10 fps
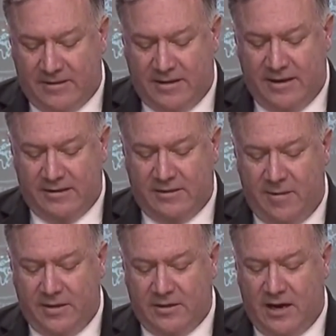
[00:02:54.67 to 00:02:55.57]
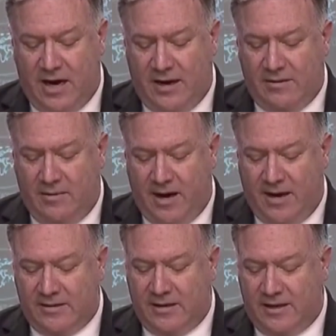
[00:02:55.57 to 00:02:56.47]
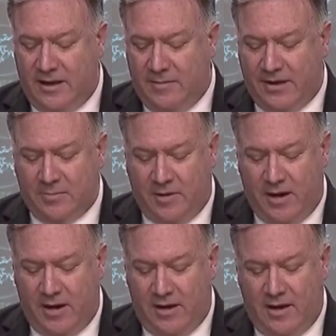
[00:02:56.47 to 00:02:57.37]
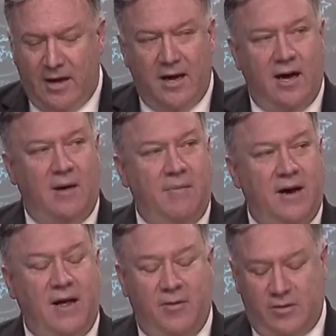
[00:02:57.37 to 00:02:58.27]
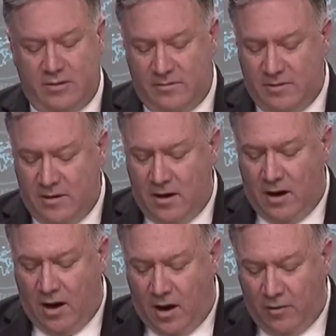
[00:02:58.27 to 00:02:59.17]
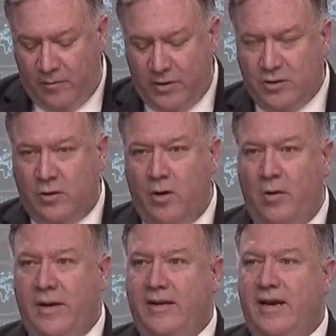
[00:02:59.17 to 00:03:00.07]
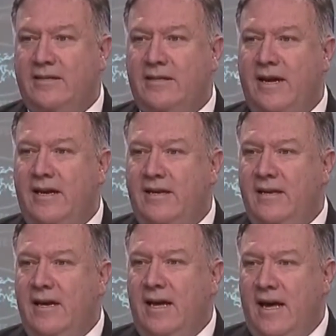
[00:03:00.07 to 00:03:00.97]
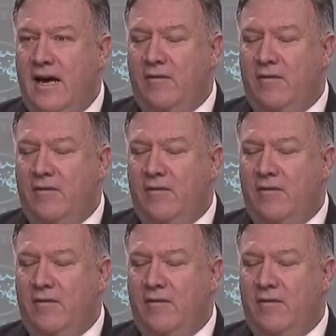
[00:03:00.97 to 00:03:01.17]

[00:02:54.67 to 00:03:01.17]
Palestinian Islamic Jihad, Hamas, Khatib Hezbollah, among others, all of which are already designated